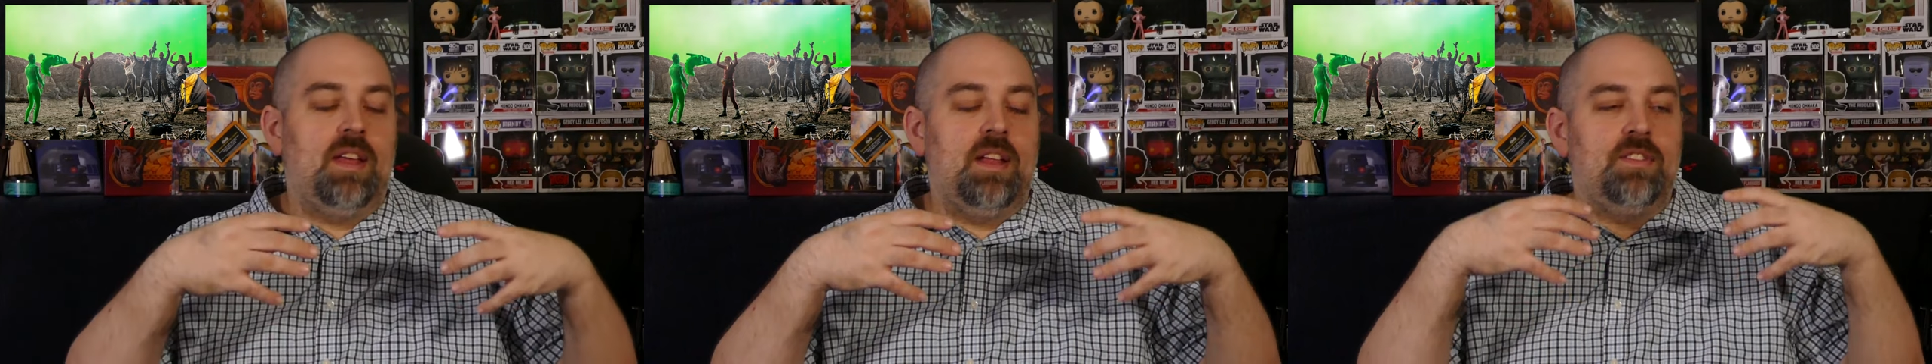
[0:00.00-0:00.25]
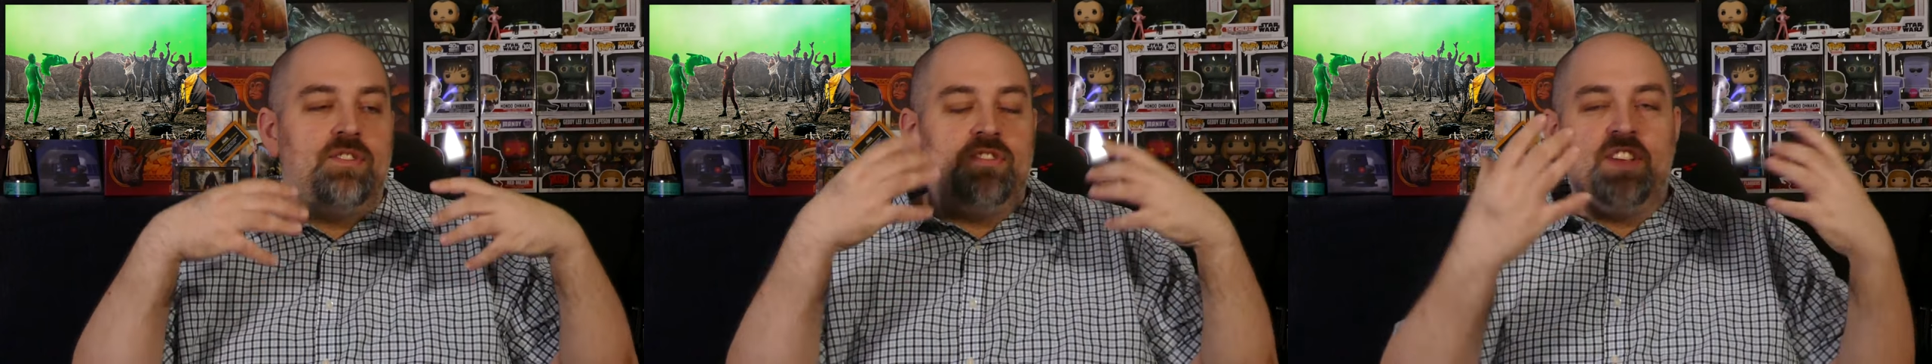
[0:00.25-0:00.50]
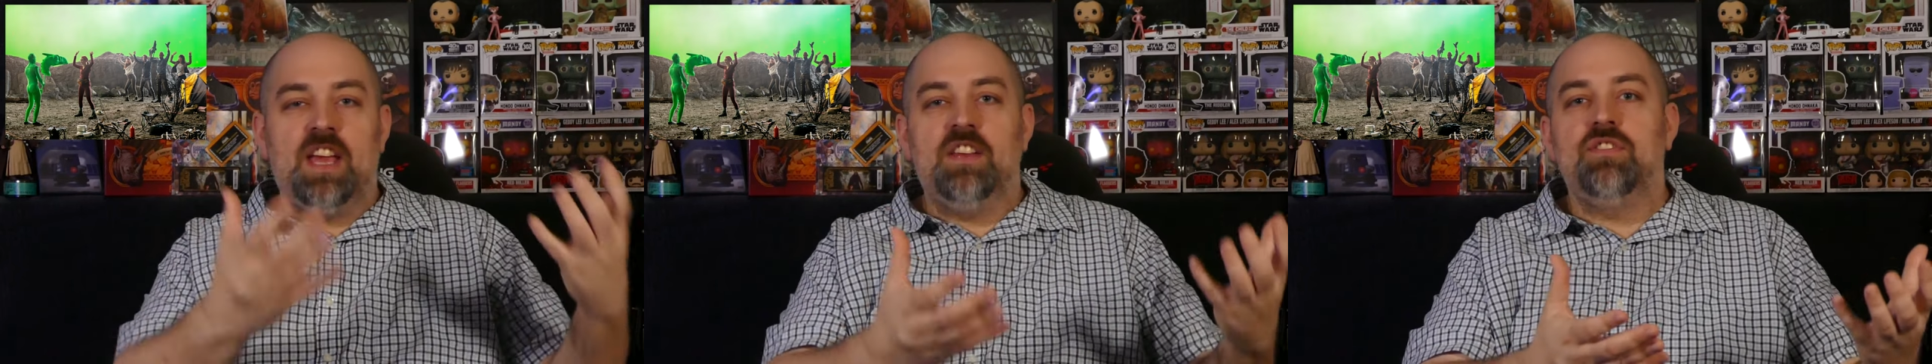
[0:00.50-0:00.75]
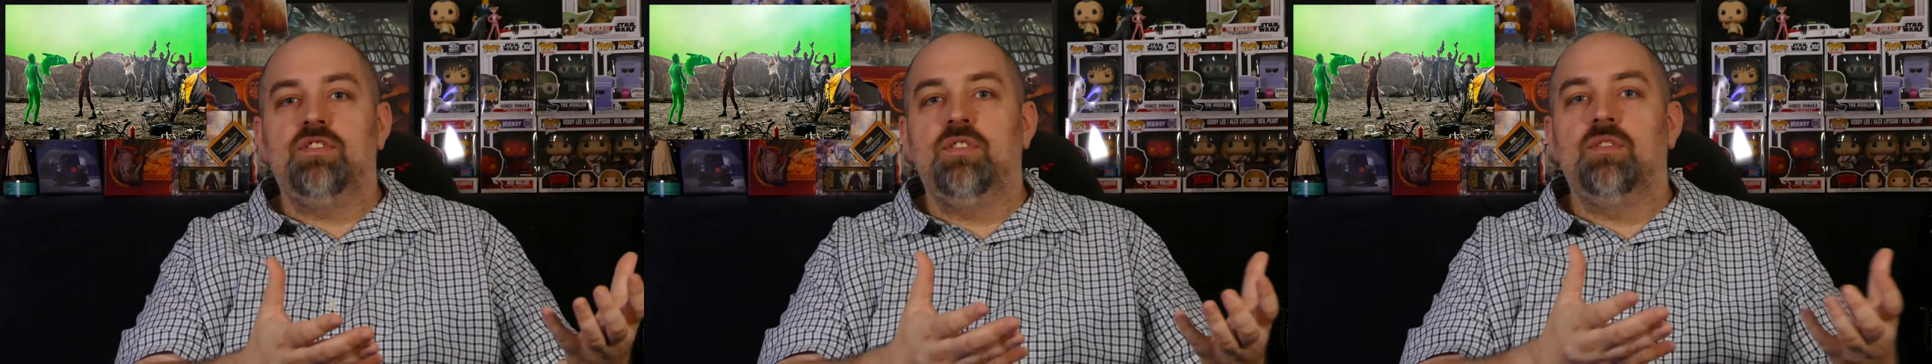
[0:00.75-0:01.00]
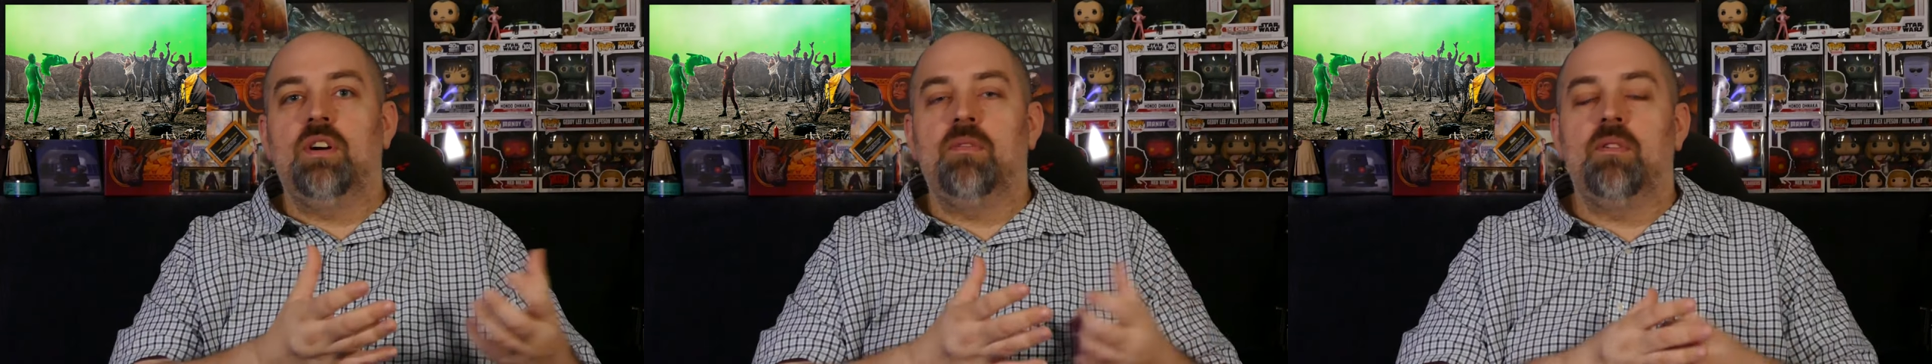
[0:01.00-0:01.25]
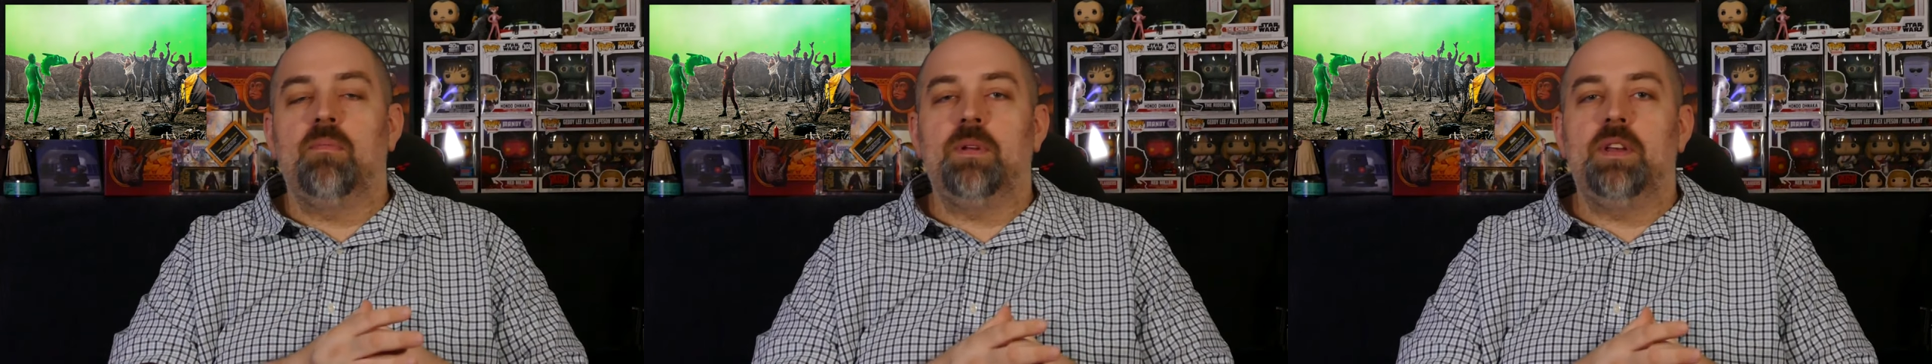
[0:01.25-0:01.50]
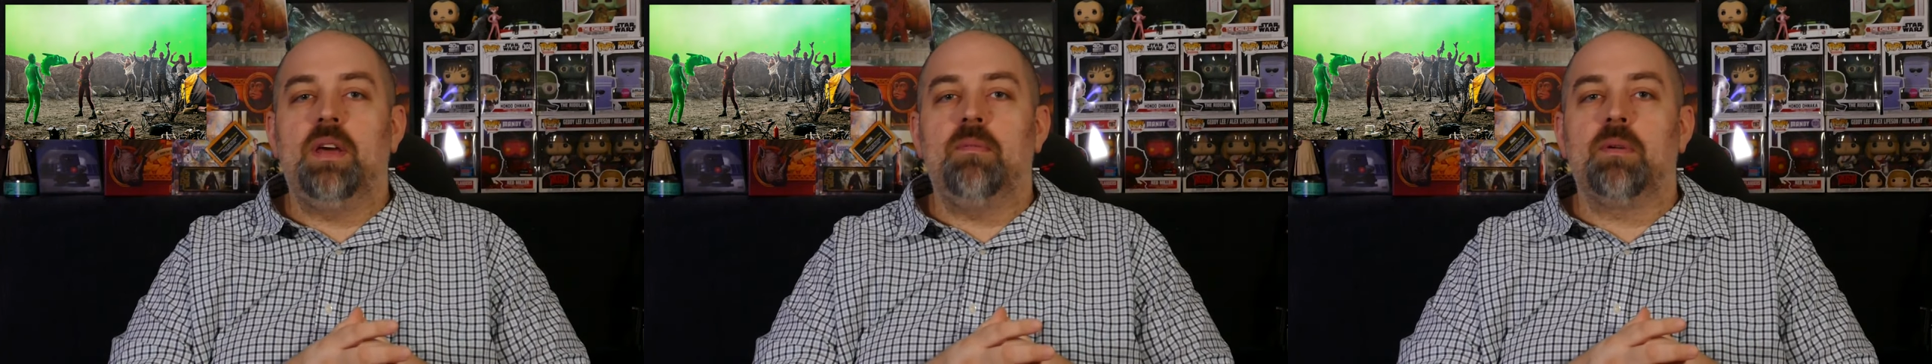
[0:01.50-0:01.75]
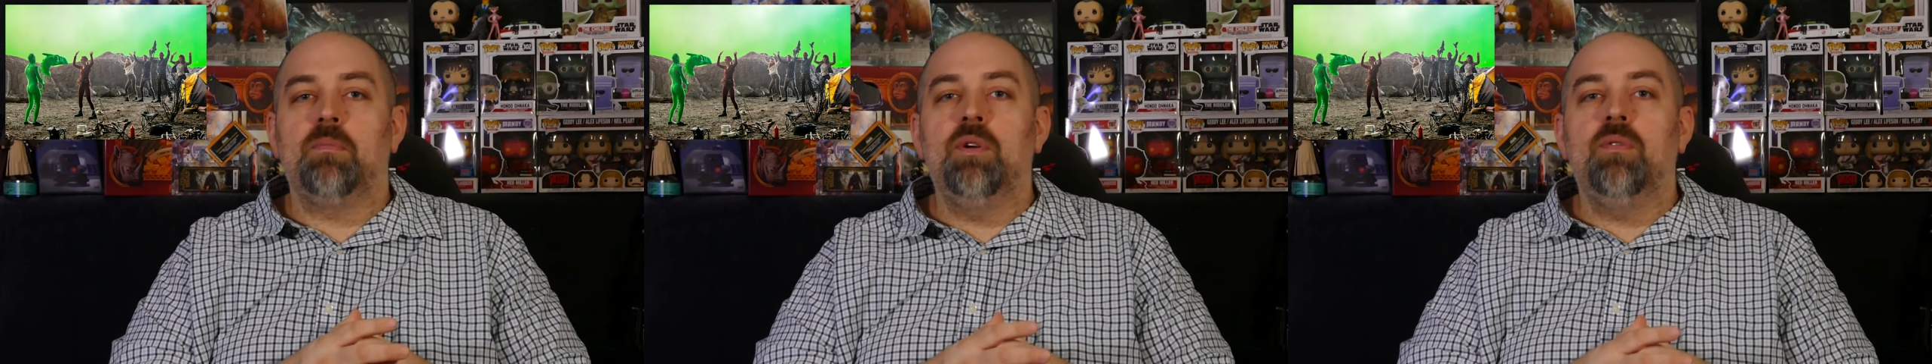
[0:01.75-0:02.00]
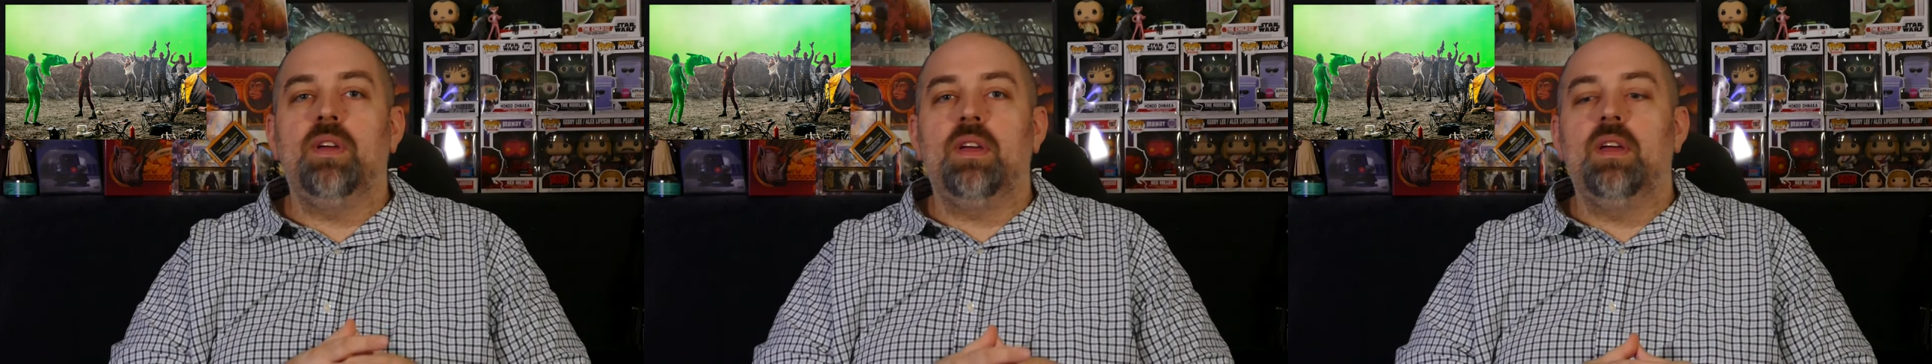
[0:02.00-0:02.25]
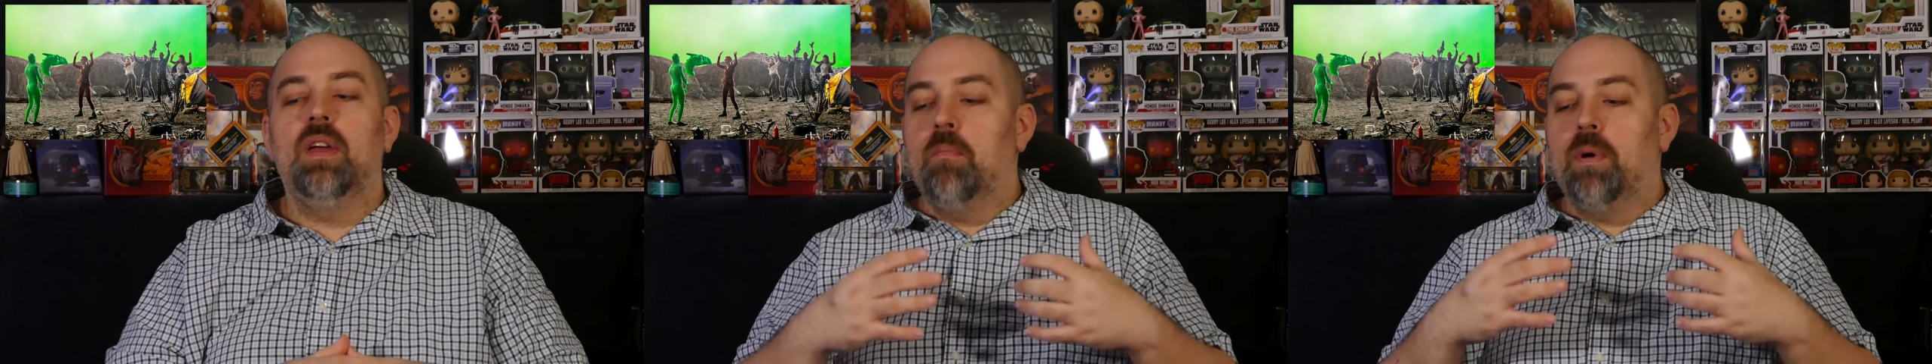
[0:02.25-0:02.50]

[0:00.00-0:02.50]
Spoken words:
insane shoot of a pandemic movie,